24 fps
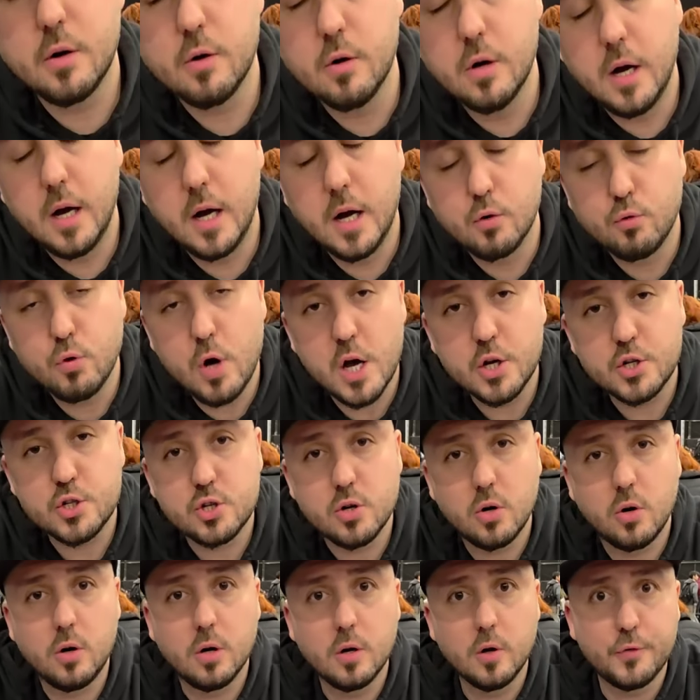Rush.
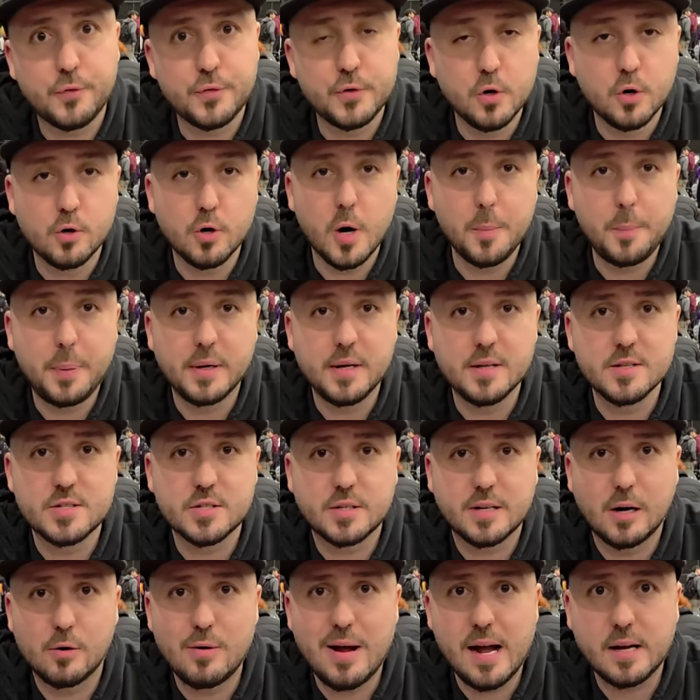All of your opponent's
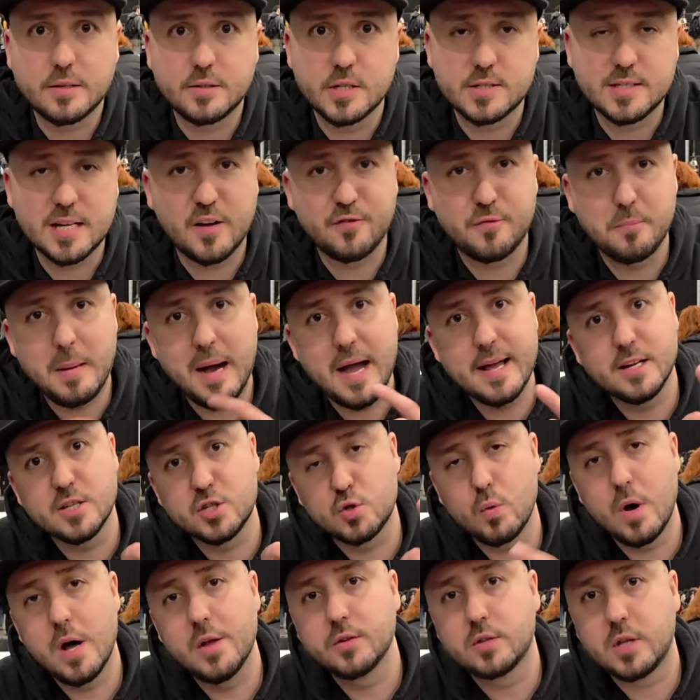characters have minus
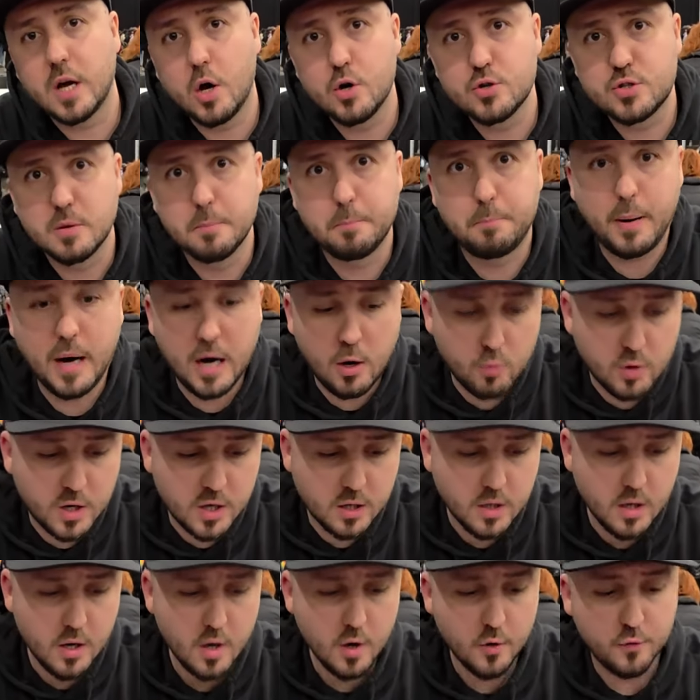1000 power
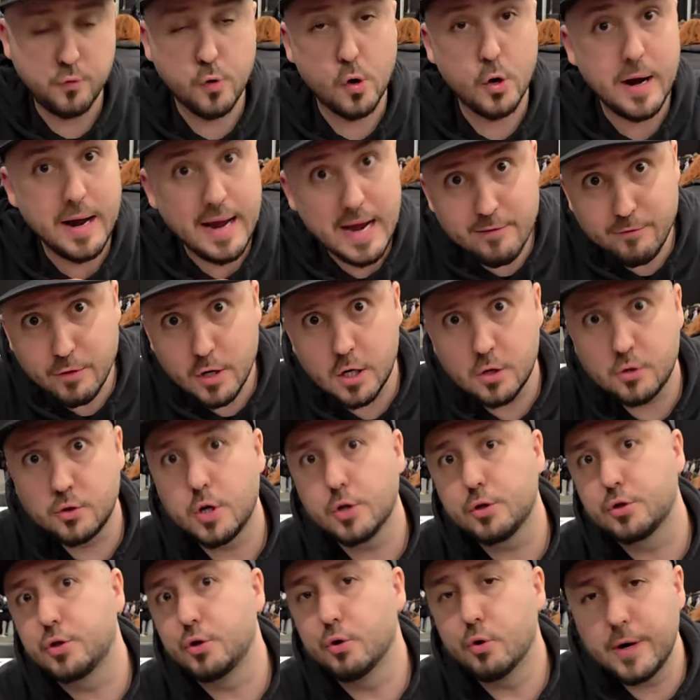forever,
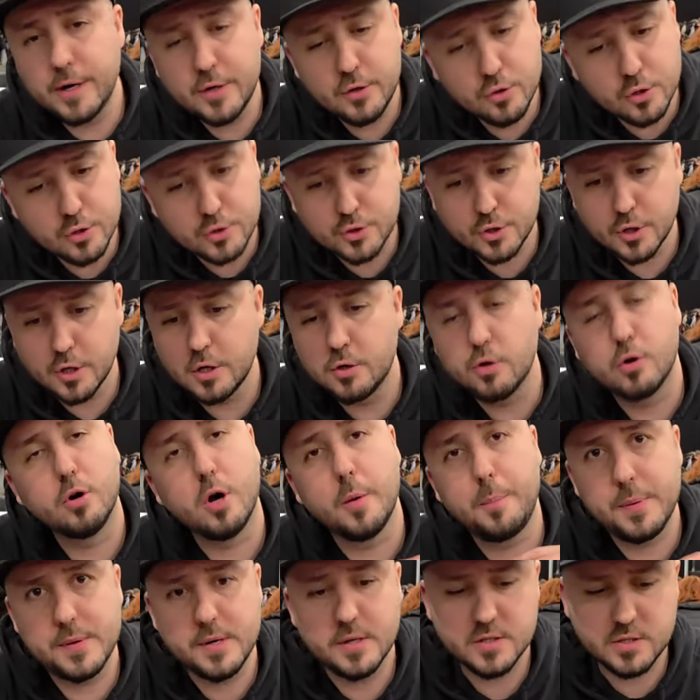not during your turn or
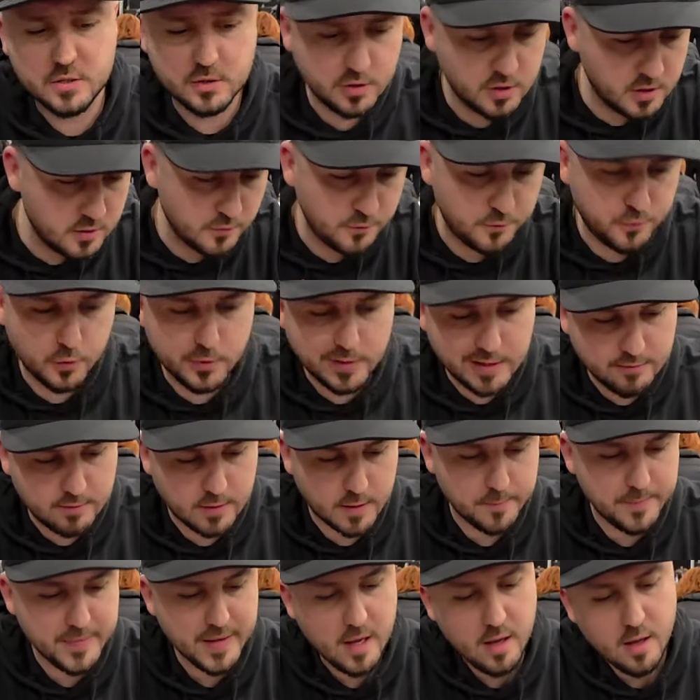opponent's turn,
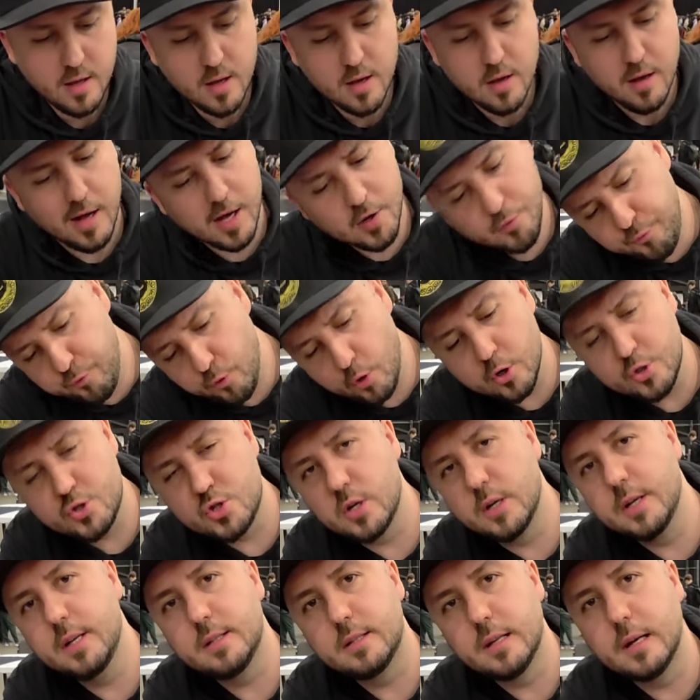forever.
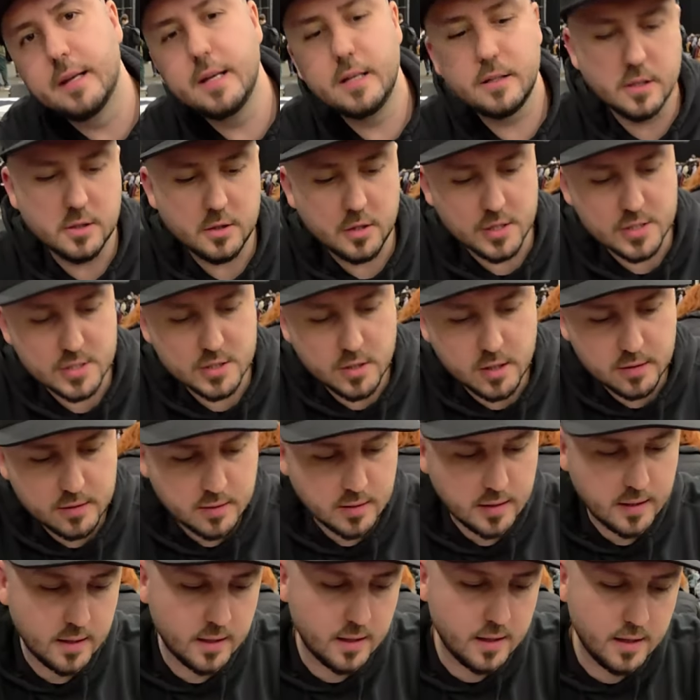Unfortunately, the leader does not
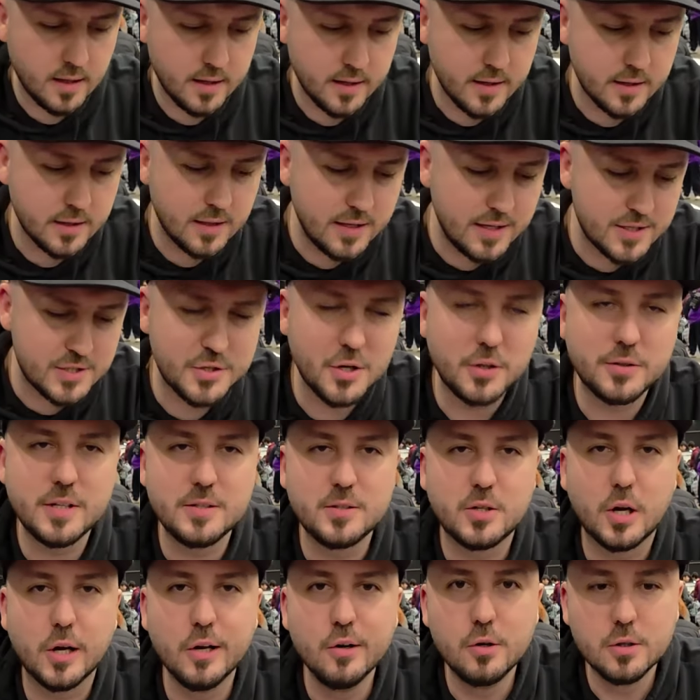is not
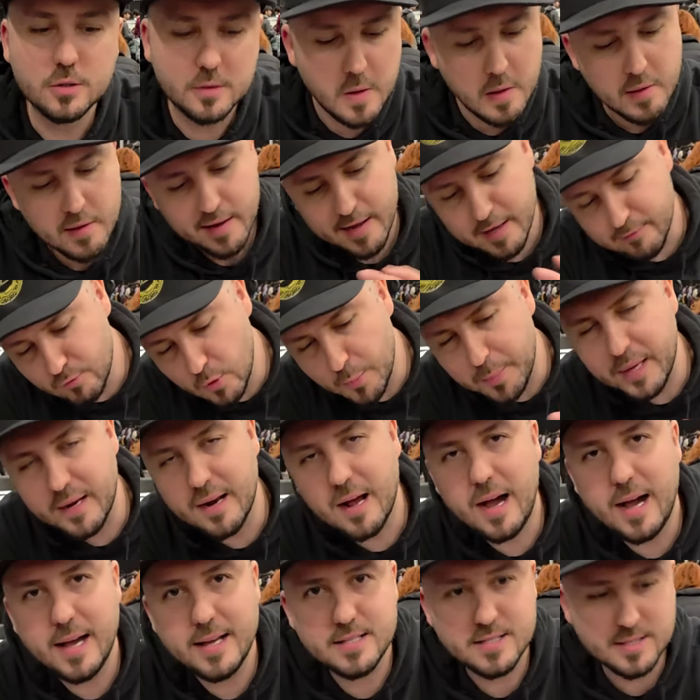include. It will be
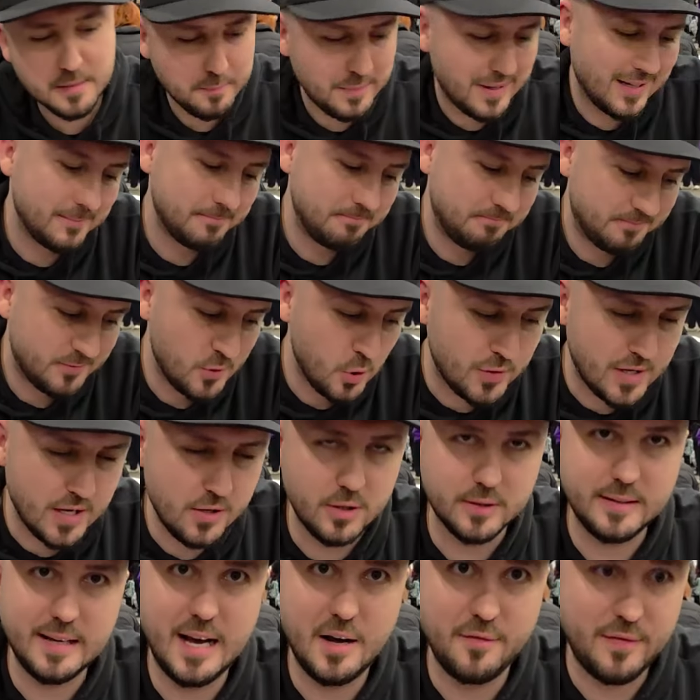nice, but you
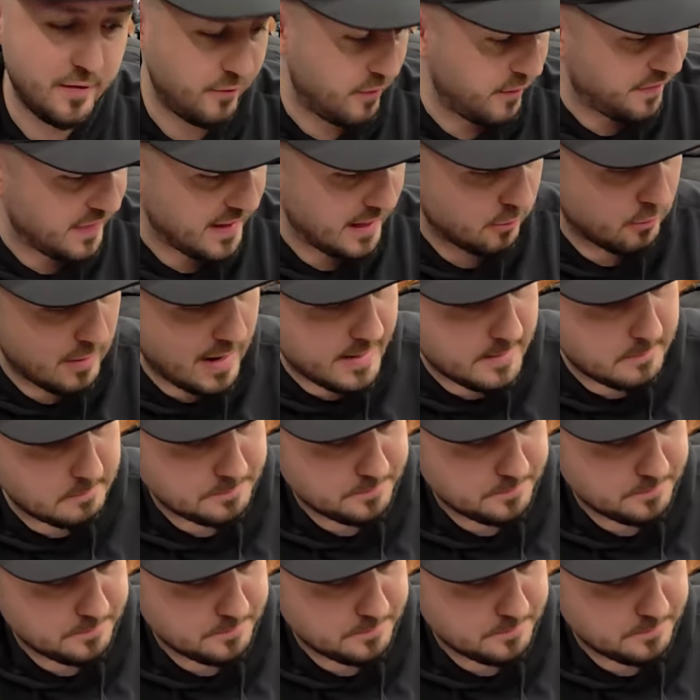cannot have everything, right?